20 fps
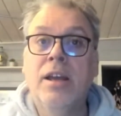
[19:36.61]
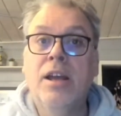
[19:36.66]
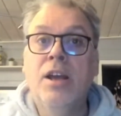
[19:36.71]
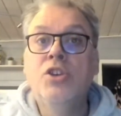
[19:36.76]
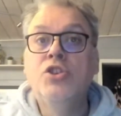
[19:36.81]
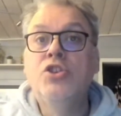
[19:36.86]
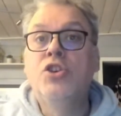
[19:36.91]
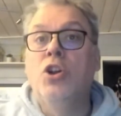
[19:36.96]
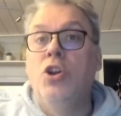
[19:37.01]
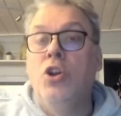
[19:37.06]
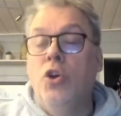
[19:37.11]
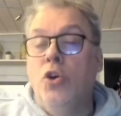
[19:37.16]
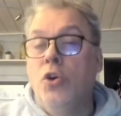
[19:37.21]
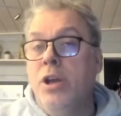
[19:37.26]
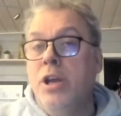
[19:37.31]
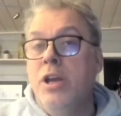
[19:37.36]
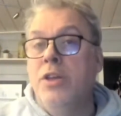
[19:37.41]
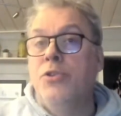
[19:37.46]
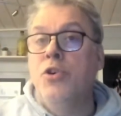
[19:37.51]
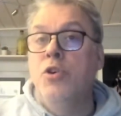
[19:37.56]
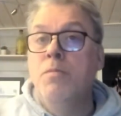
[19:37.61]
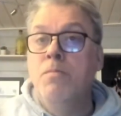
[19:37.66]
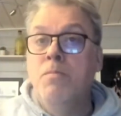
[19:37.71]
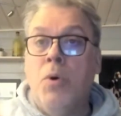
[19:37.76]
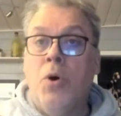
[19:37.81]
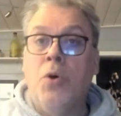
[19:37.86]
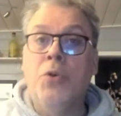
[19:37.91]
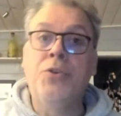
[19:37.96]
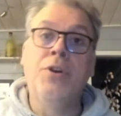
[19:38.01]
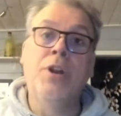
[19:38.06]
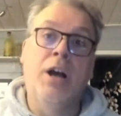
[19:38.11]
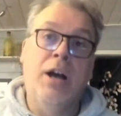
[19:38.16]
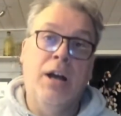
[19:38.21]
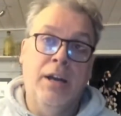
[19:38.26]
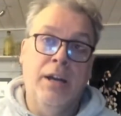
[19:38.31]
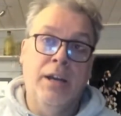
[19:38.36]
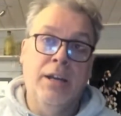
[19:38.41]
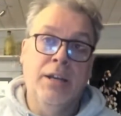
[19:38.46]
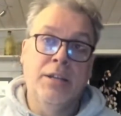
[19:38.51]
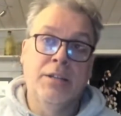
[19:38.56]
So looking at it through modern
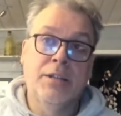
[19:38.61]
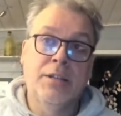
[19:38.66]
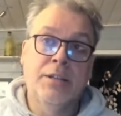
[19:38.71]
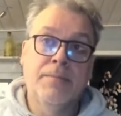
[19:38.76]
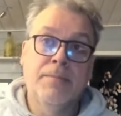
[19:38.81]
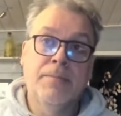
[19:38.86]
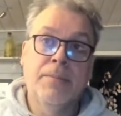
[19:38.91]
eyes,